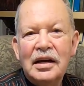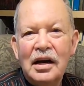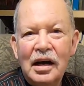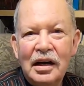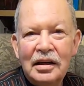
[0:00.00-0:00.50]

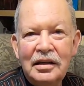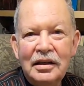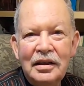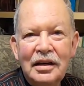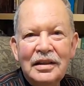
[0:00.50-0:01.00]
cud,
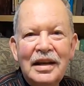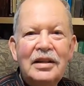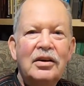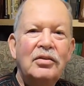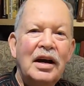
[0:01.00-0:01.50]
they
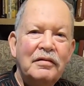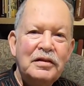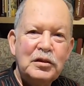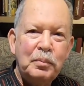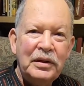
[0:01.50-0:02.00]
don't have a
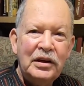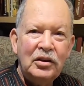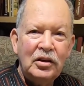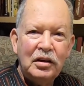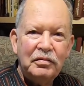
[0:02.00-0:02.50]
split
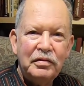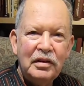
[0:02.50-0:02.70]
hoof.